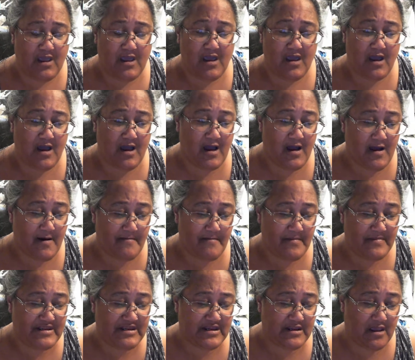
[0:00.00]

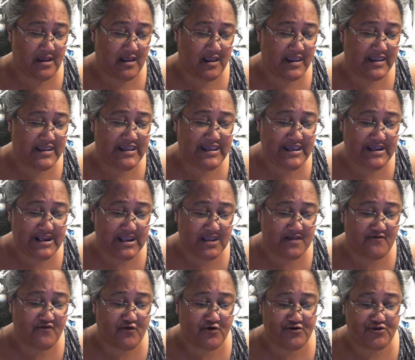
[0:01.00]
And Gideon
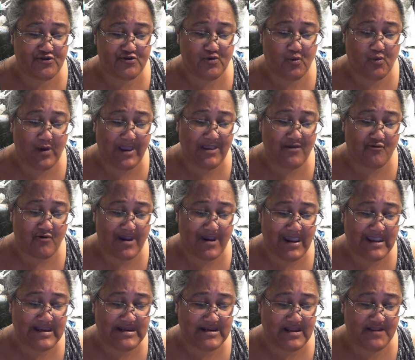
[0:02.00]
versus
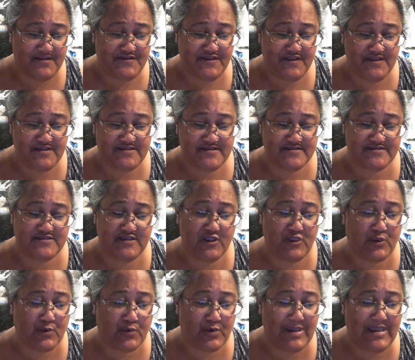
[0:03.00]
Wainwright in
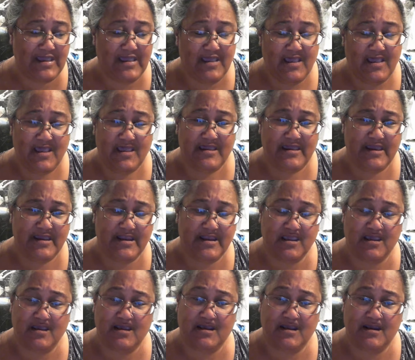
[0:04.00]
1963,
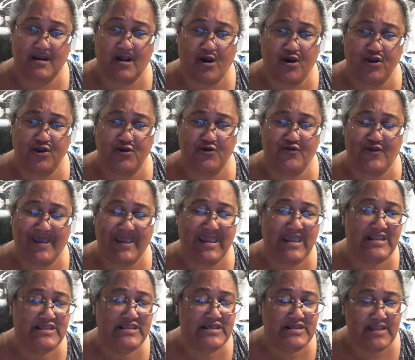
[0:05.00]
Gideon argued that he
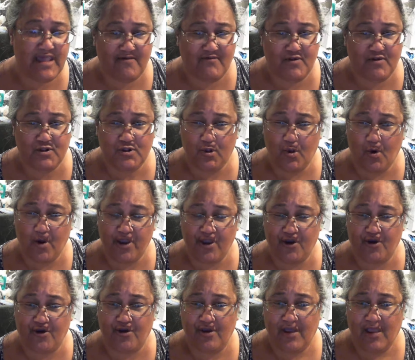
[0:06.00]
didn't have a
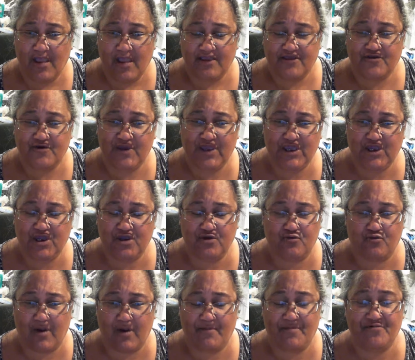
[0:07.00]
lawyer, so he couldn't
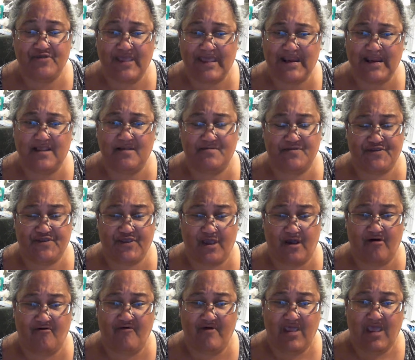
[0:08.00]
represent
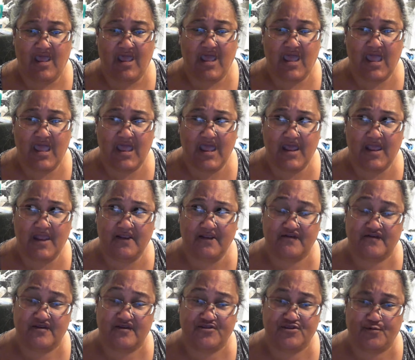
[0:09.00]
himself, and
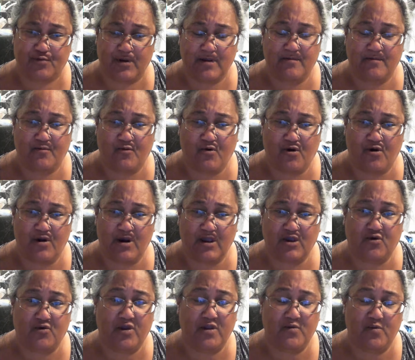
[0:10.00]
the Supreme Court
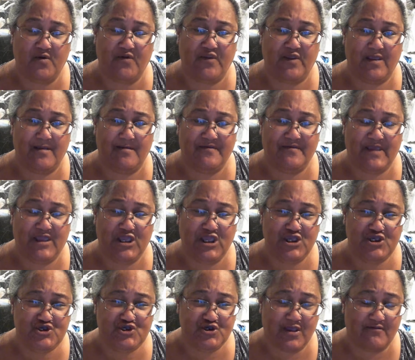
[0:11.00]
agreed with him that he
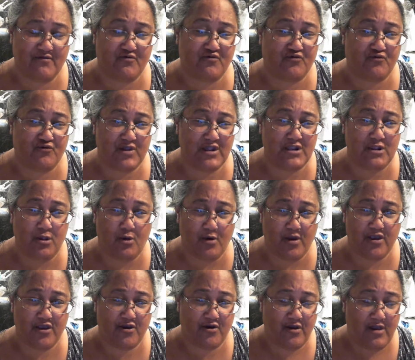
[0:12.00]
should have a free
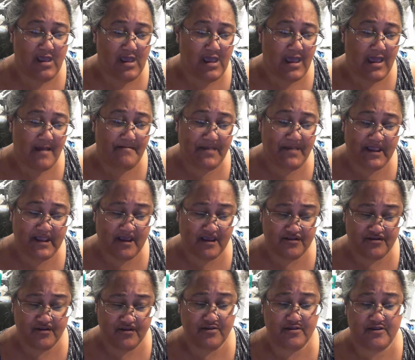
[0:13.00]
lawyer. And because
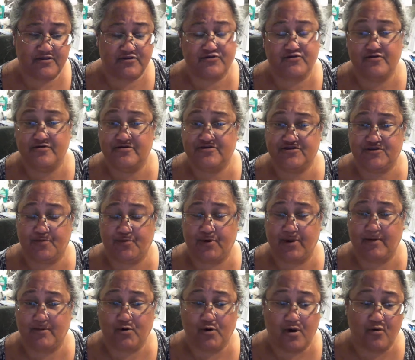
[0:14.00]
of this
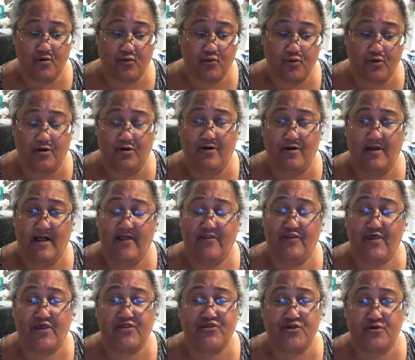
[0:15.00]
Supreme Court rule,
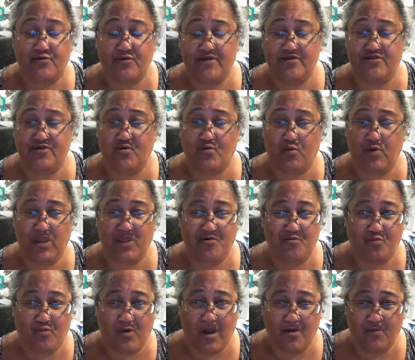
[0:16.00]
that's the reason
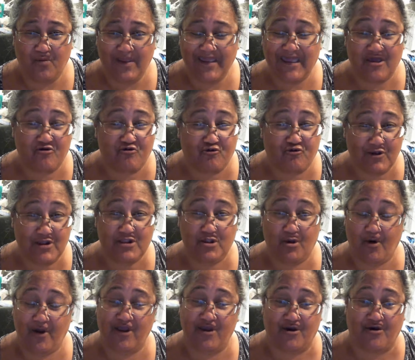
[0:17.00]
why we get a free
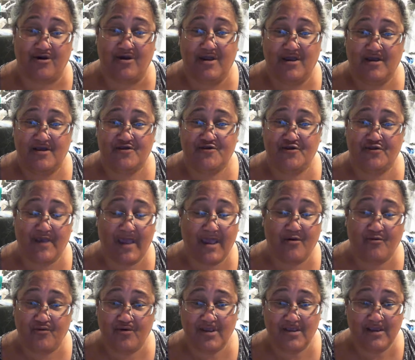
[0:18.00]
lawyer. So that
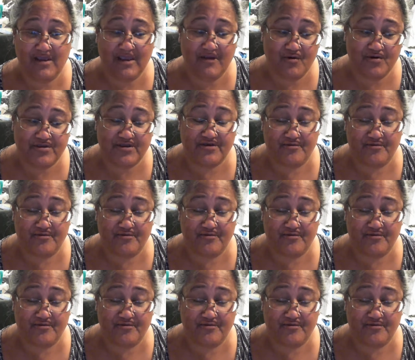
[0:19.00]
really was